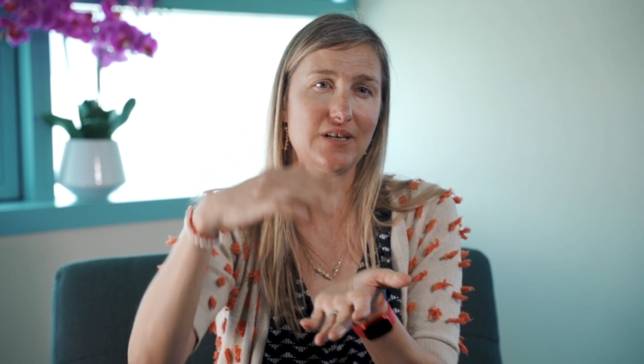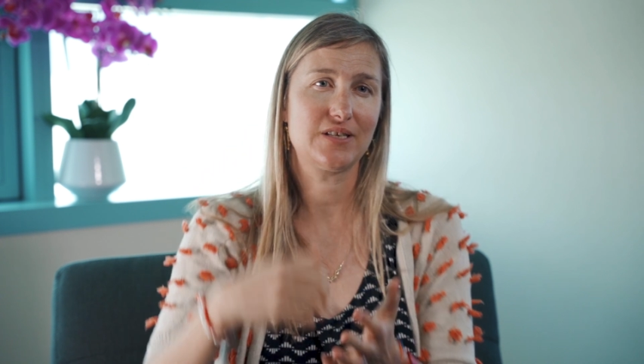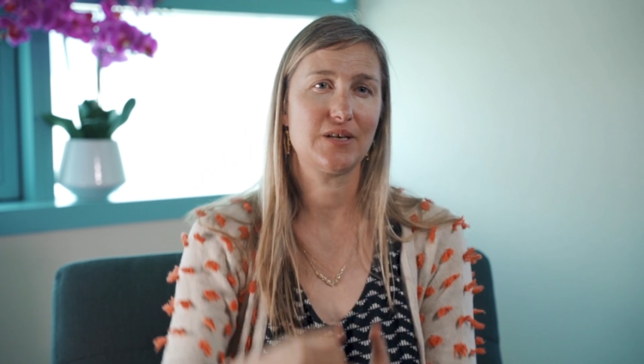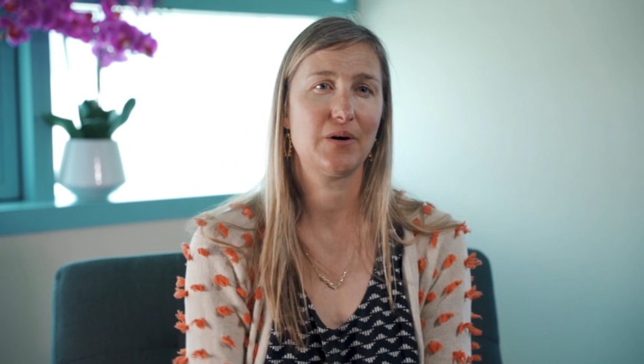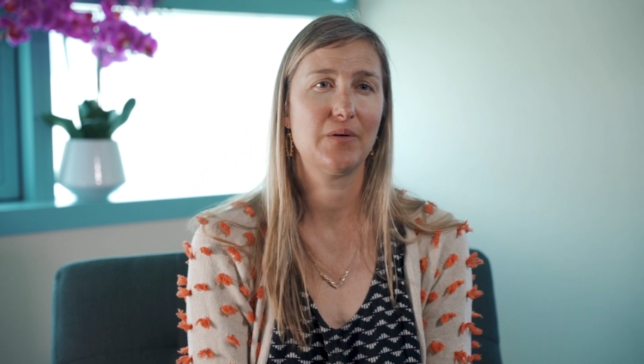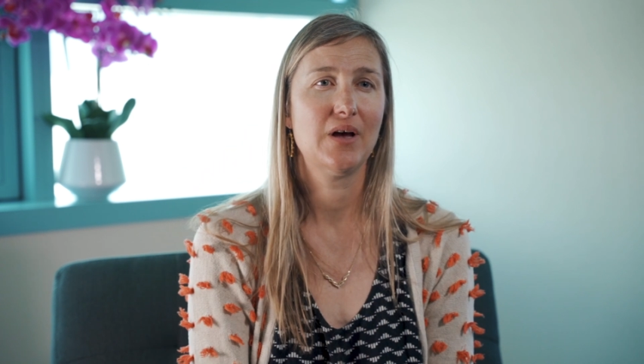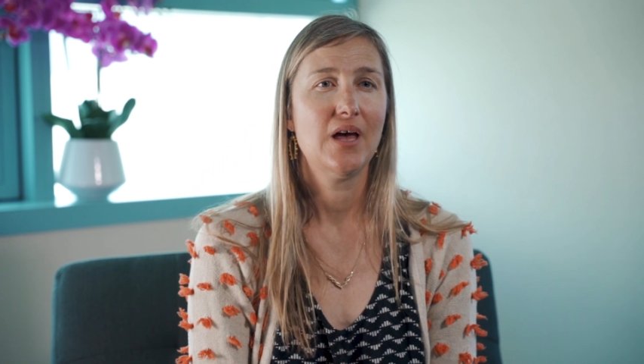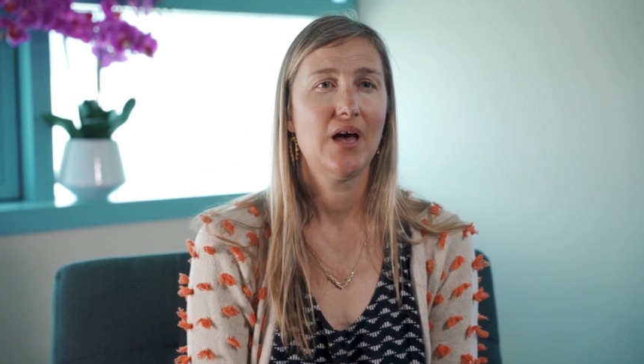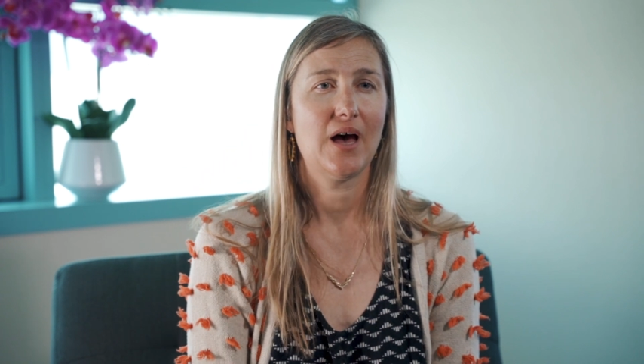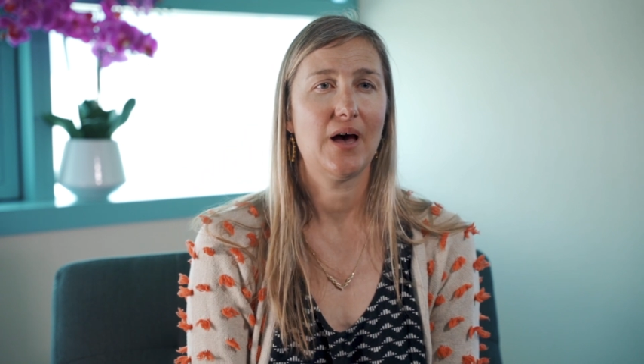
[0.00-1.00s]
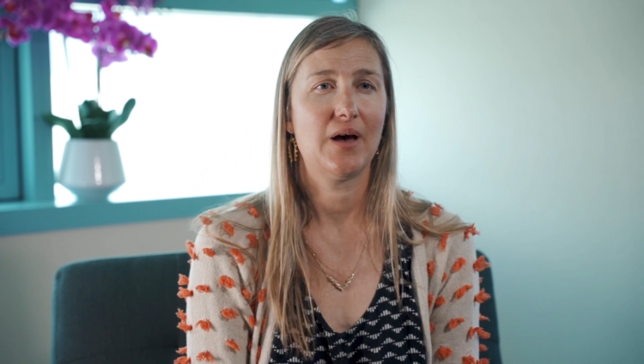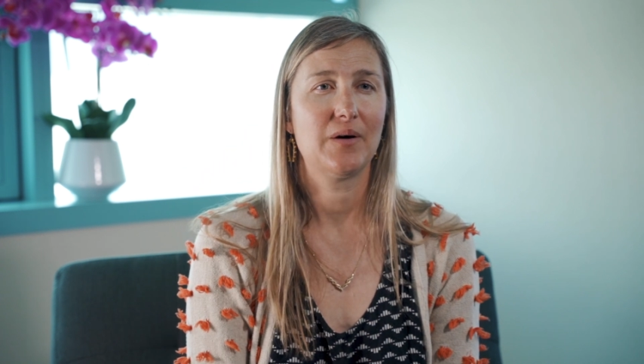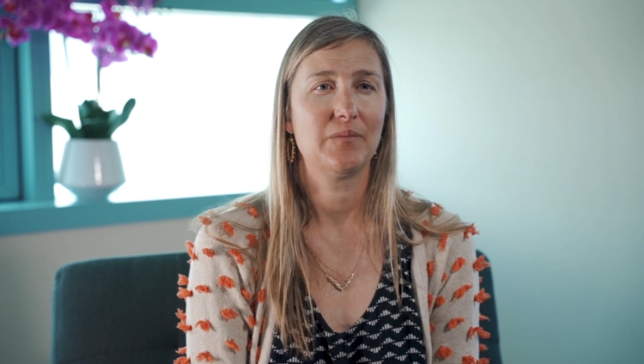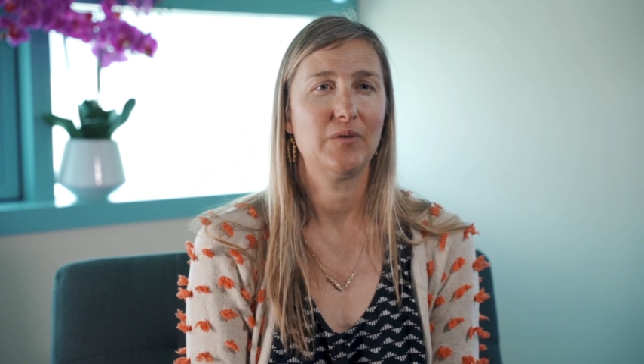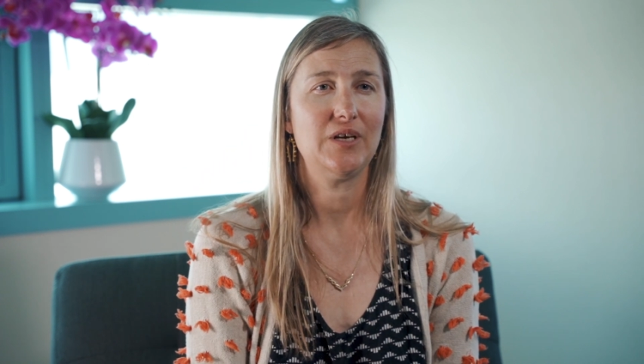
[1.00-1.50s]
And so
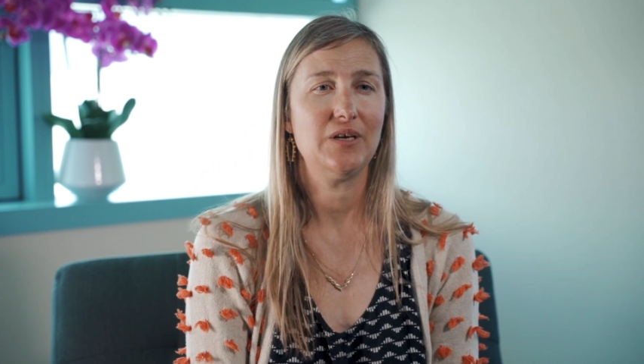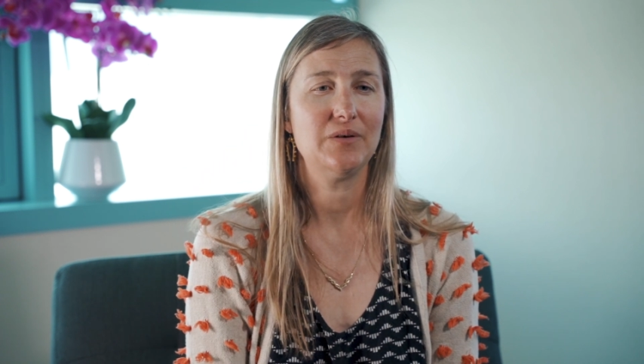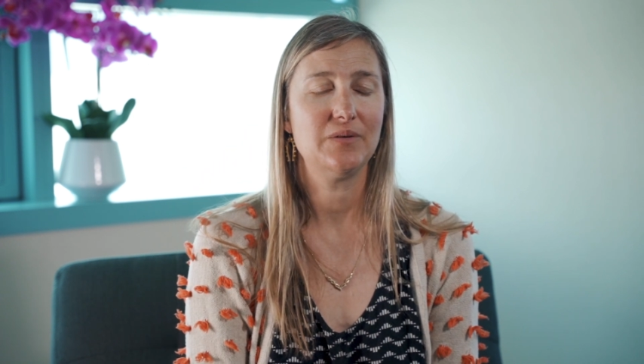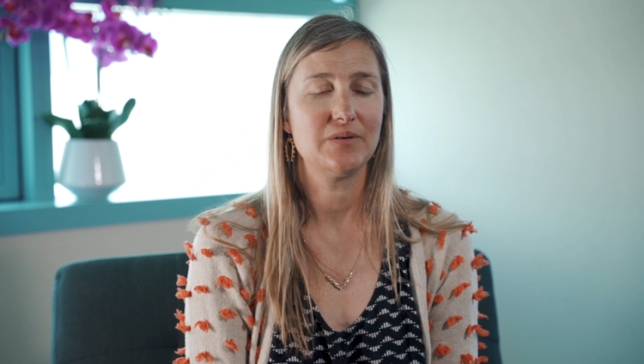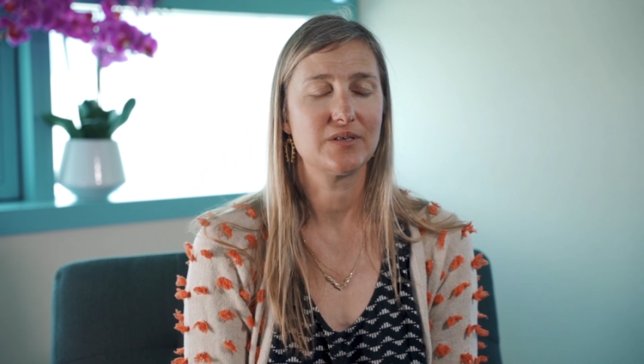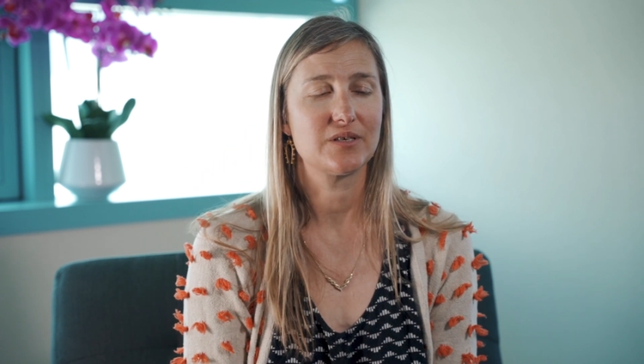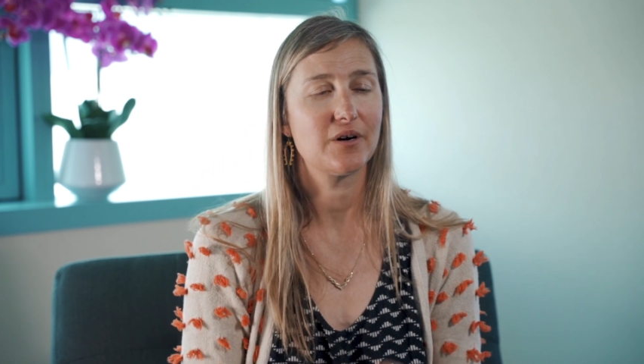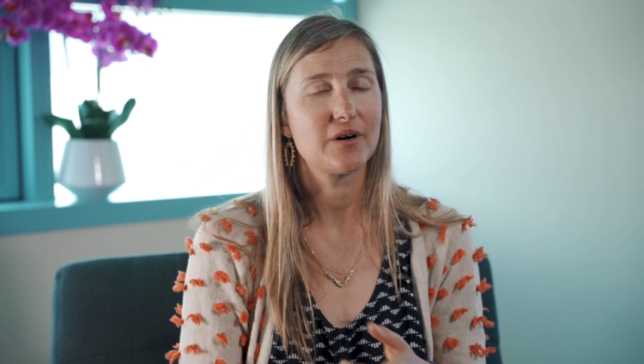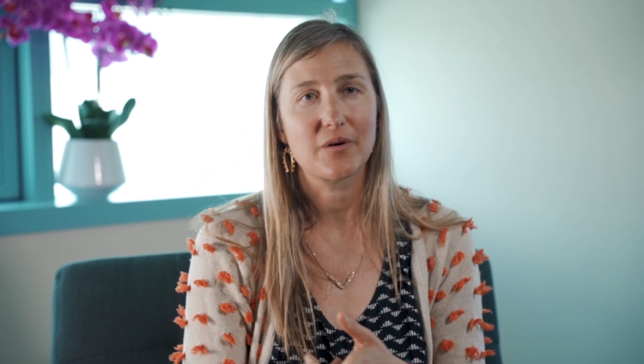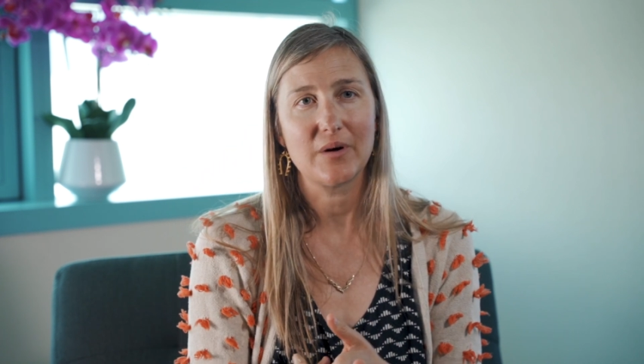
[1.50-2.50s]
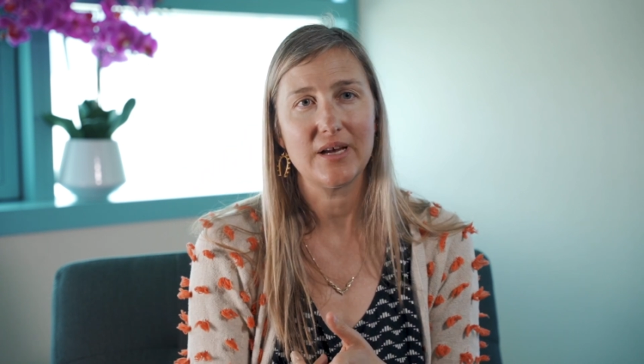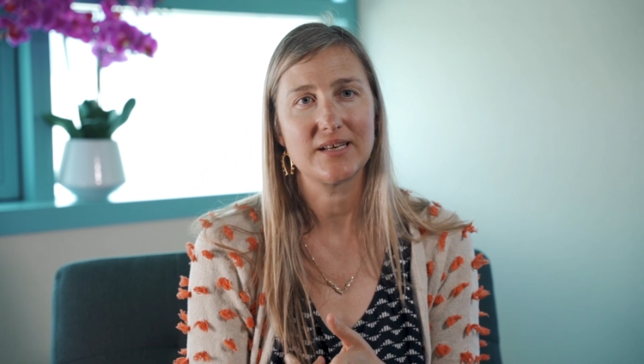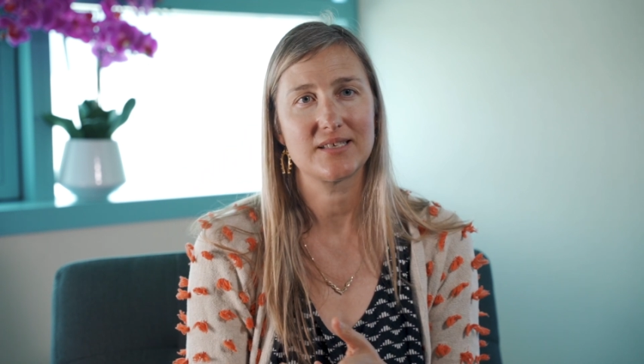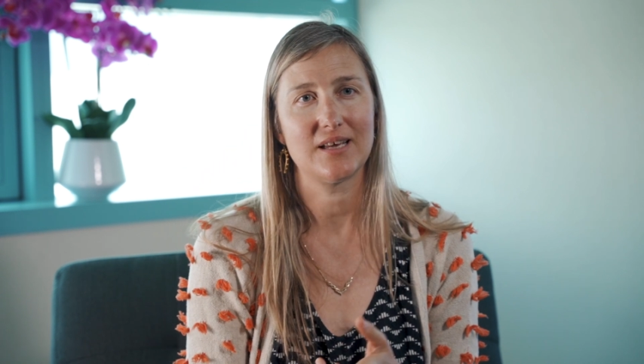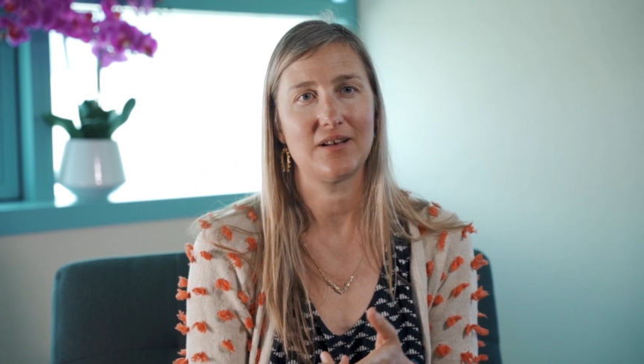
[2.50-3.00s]
we use
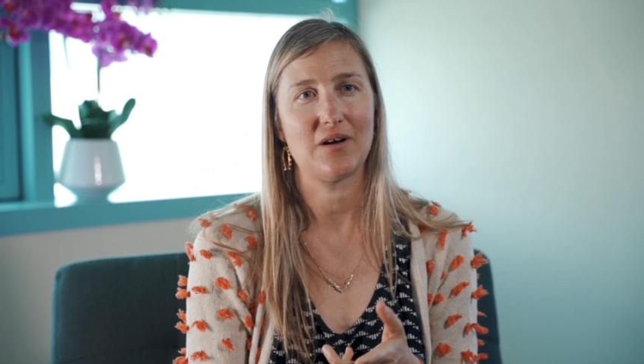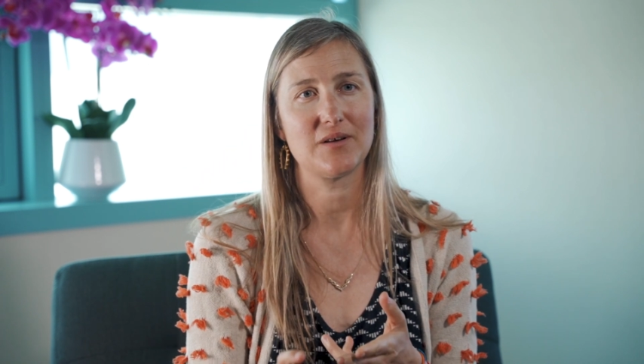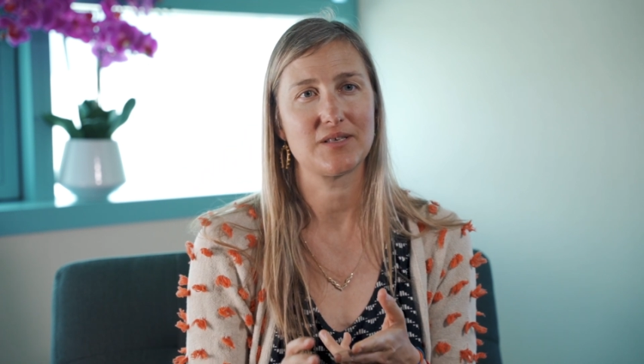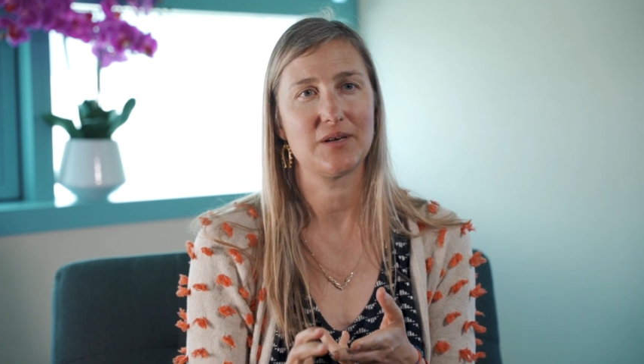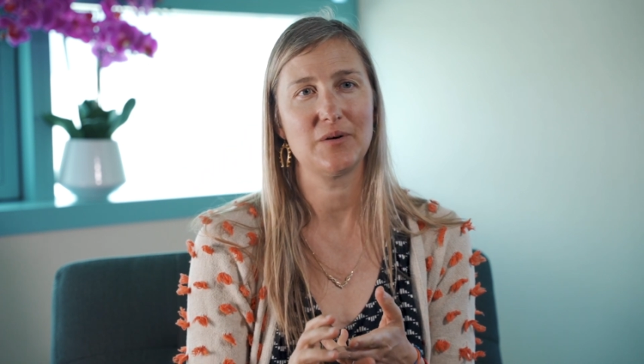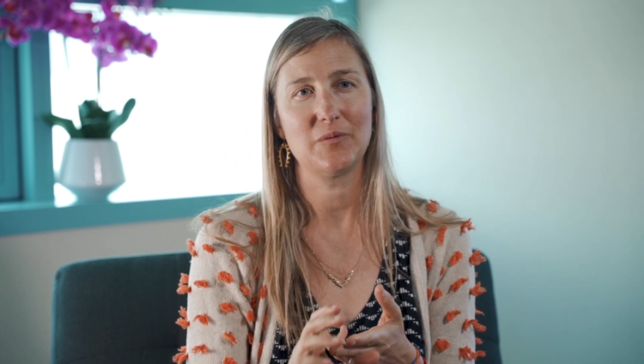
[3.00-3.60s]
earthquakes, and also